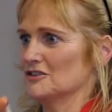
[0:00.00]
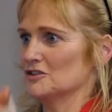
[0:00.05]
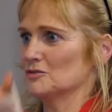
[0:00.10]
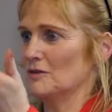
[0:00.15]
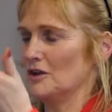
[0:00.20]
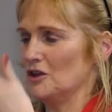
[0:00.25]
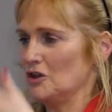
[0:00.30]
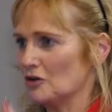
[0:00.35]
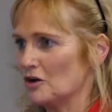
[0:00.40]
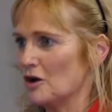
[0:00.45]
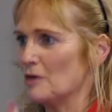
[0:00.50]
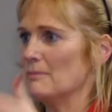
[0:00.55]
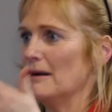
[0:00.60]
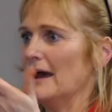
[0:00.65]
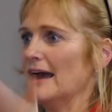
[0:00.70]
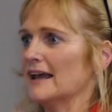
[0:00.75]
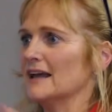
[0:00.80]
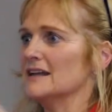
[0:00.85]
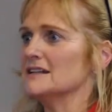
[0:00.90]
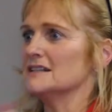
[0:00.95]
Because when you come
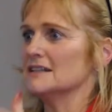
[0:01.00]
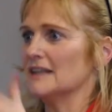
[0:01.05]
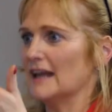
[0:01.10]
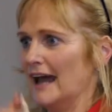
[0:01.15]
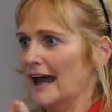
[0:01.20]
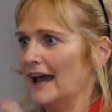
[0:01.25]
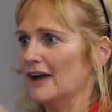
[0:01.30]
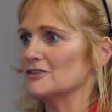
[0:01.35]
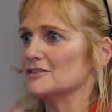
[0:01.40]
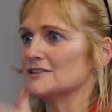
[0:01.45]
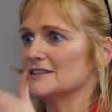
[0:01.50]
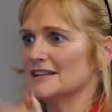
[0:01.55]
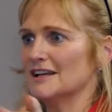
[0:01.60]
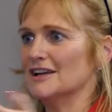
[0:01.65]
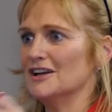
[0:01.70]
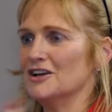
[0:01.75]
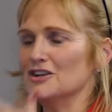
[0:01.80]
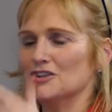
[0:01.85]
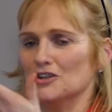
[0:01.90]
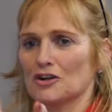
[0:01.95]
back into the house,
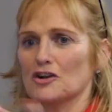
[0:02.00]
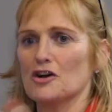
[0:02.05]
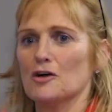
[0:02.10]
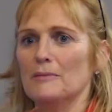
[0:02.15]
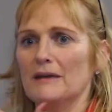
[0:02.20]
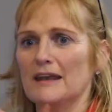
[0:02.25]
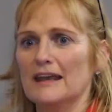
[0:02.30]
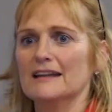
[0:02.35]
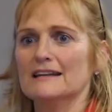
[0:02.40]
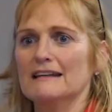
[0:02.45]
you're coming